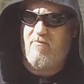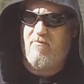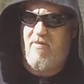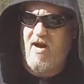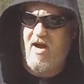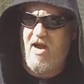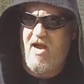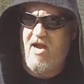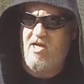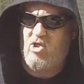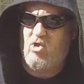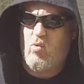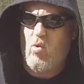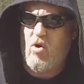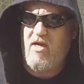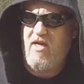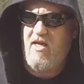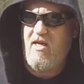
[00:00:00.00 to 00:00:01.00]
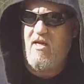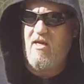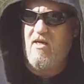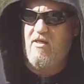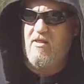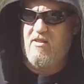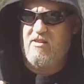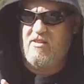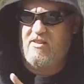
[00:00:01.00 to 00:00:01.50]
by
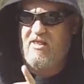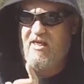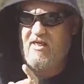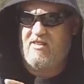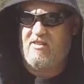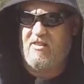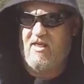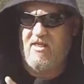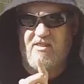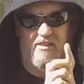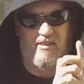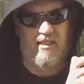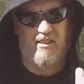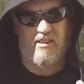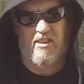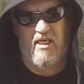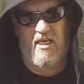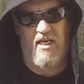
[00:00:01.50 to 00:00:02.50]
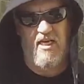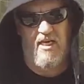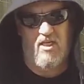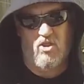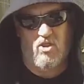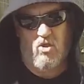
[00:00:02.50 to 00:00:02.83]
2616.